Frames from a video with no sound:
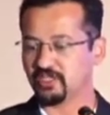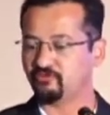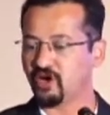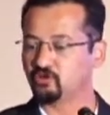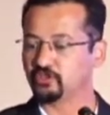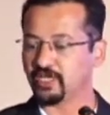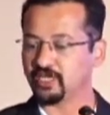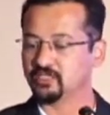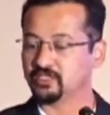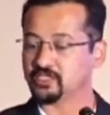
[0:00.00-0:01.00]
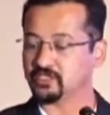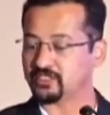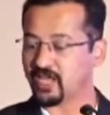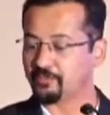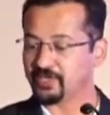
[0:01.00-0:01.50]
they found that there is a
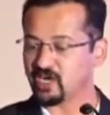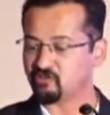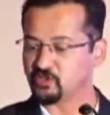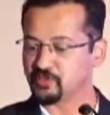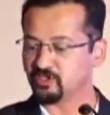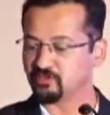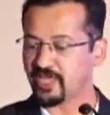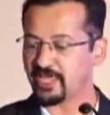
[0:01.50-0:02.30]
rapid advancement of the